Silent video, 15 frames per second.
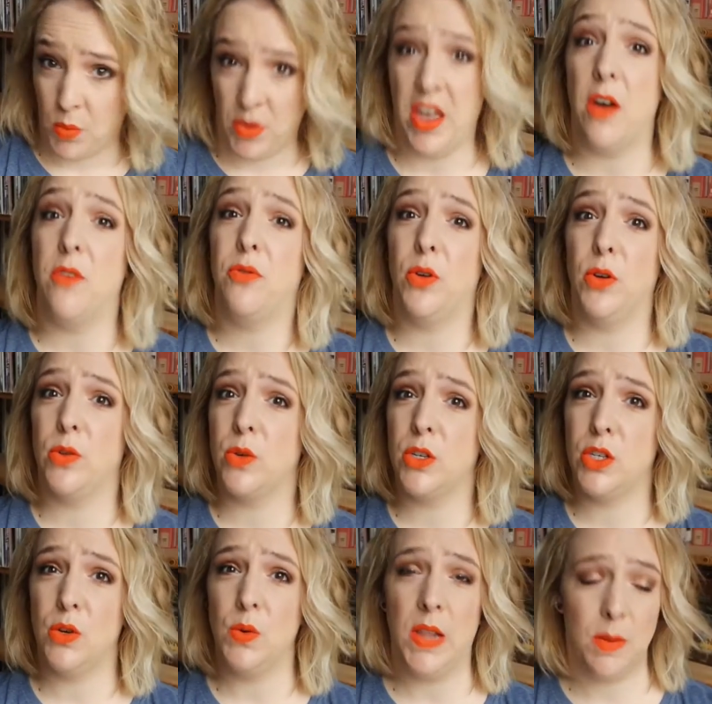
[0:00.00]
Without further
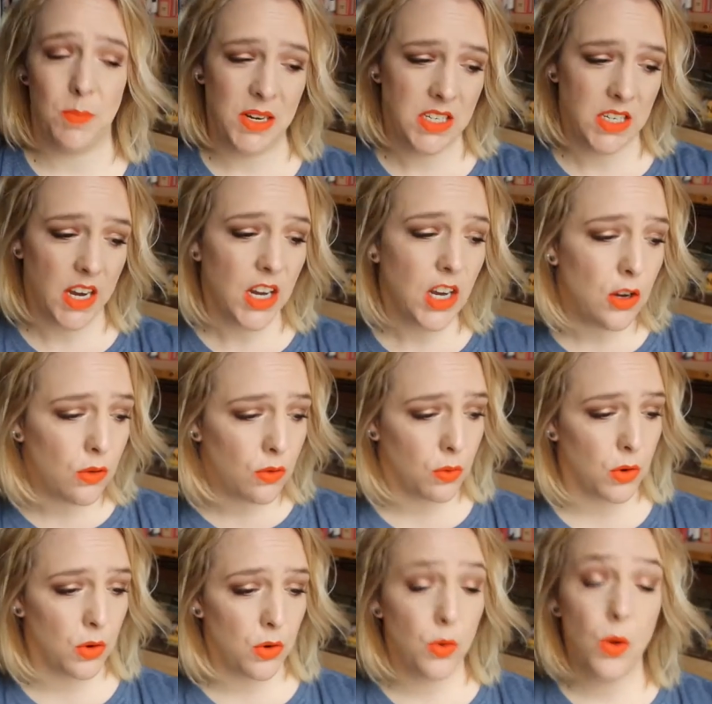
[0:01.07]
ado, let me take you
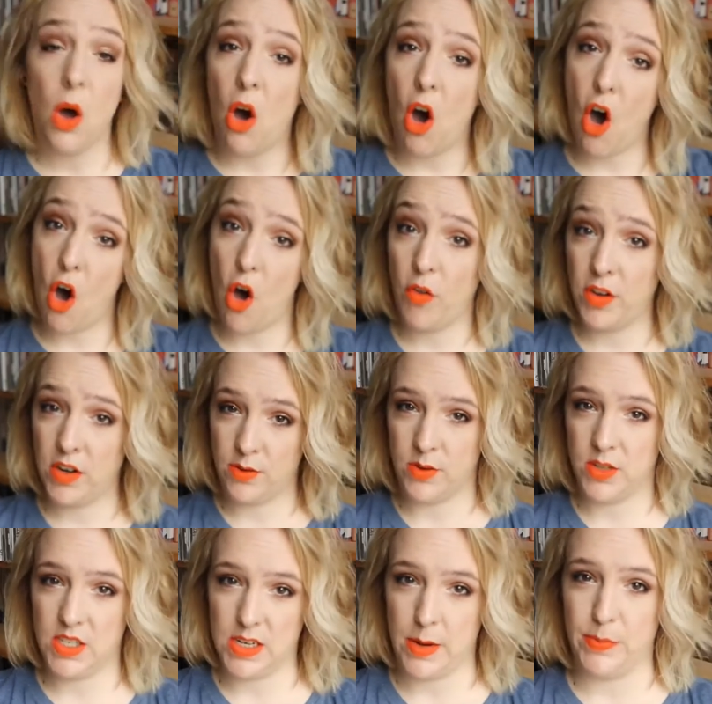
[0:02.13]
through all the
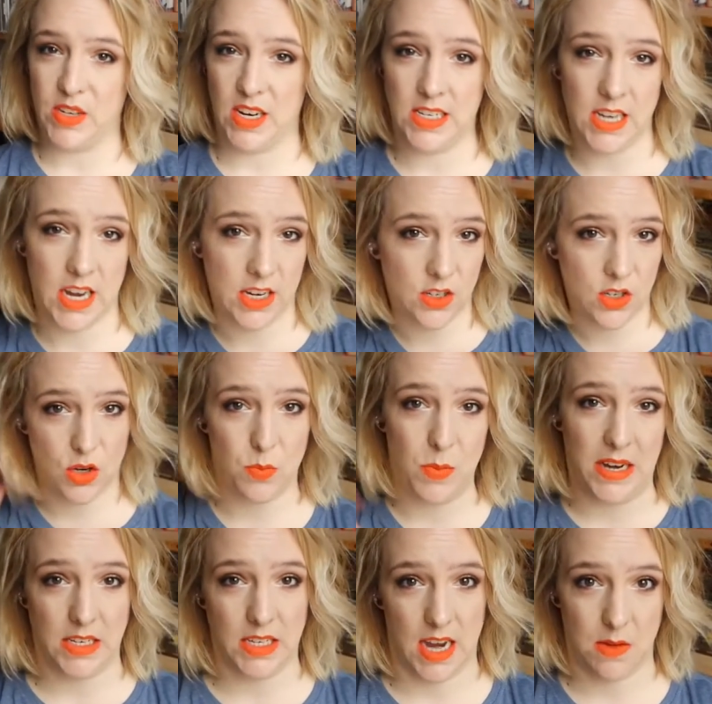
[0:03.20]
different steps I take to
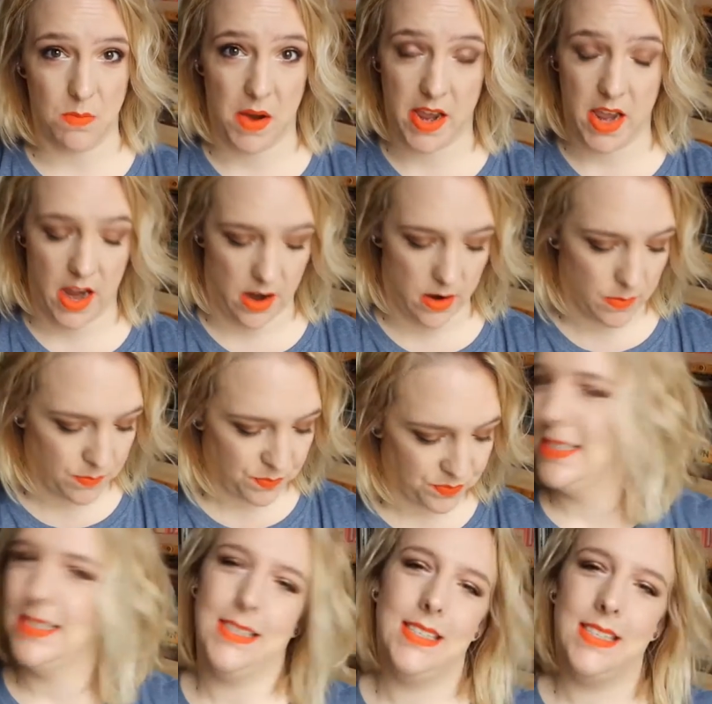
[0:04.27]
maintain my hair.
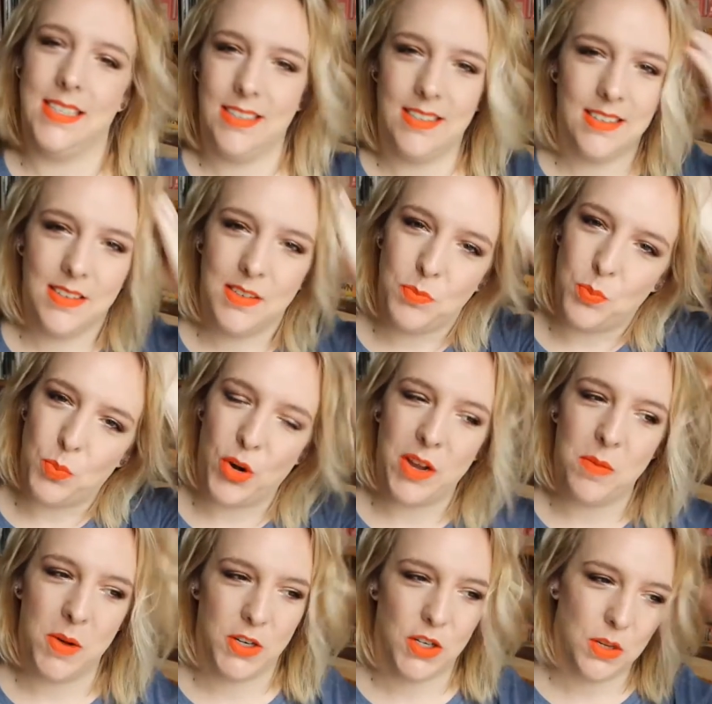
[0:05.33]
This is
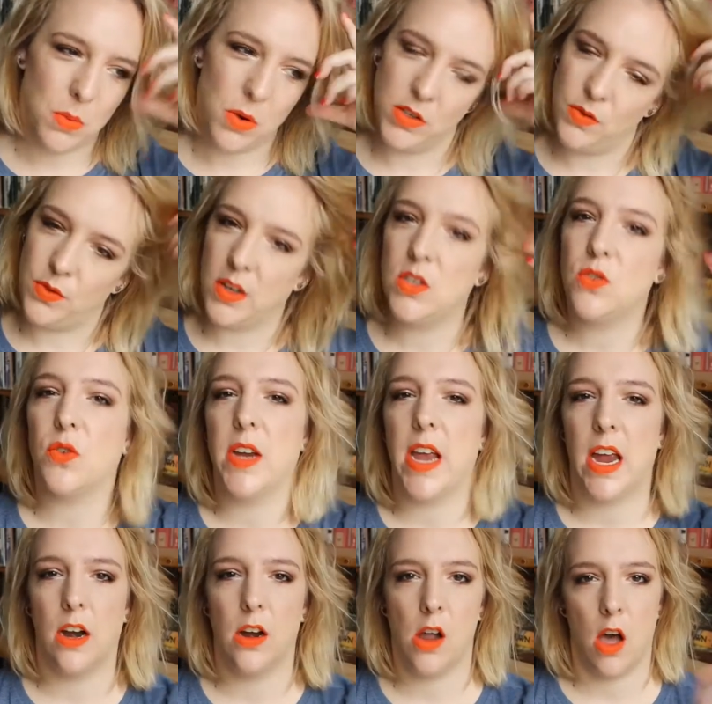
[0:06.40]
pretty much the most
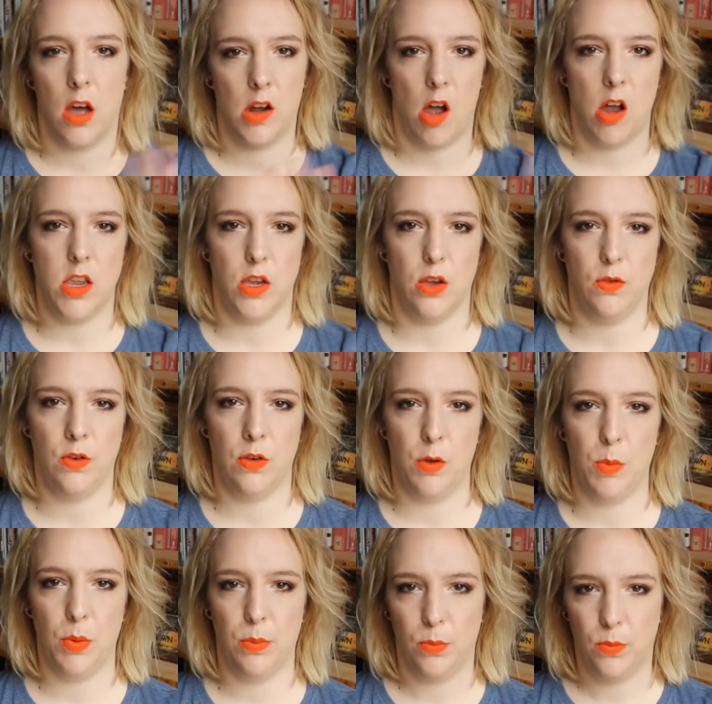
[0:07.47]
fuss-free haircut on
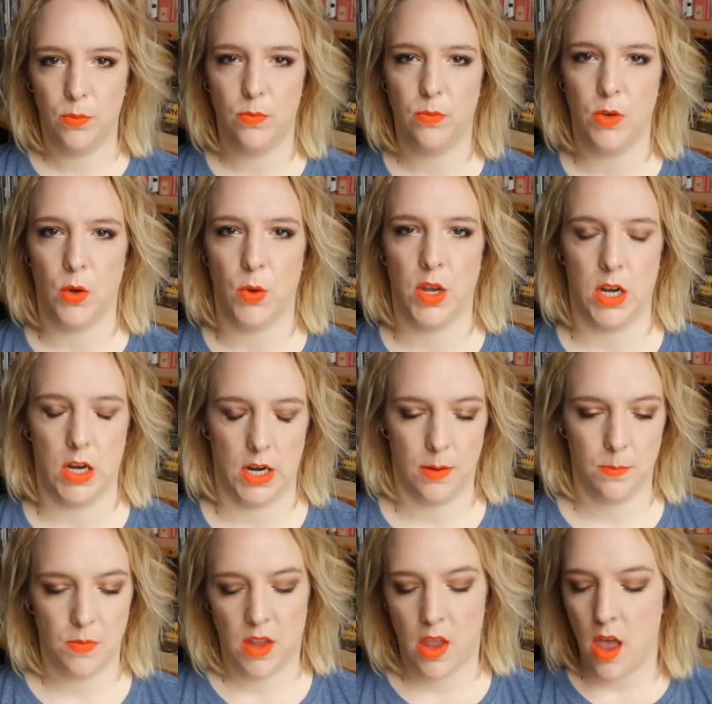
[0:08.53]
YouTube. No kidding.
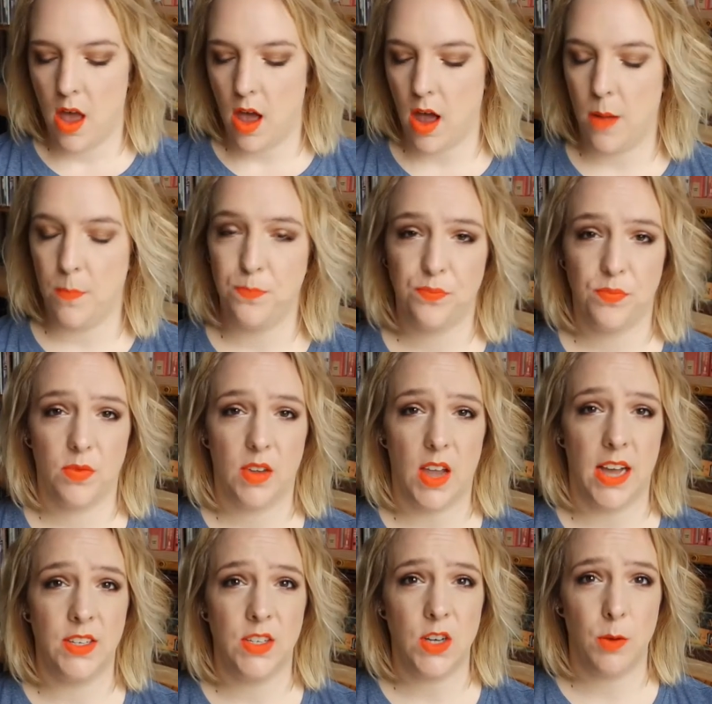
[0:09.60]
Um,
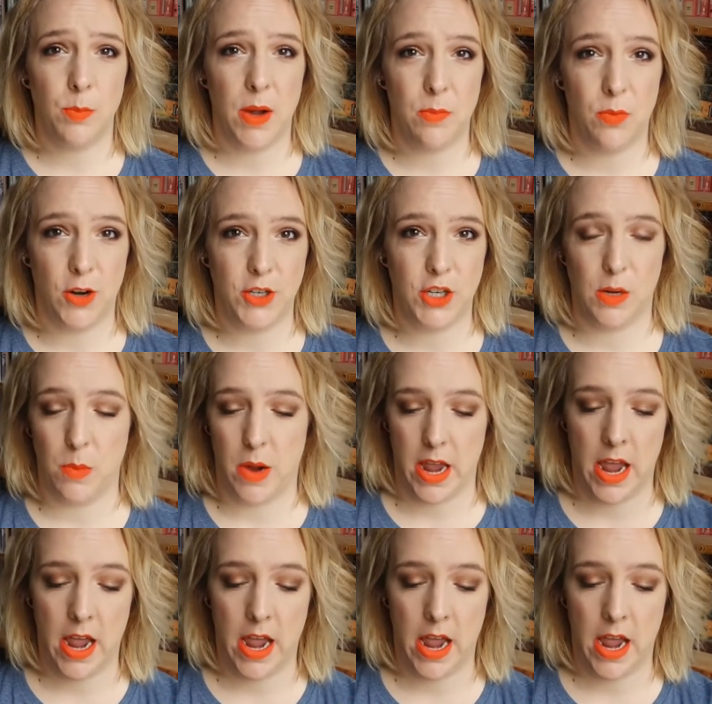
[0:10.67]
I start by brushing my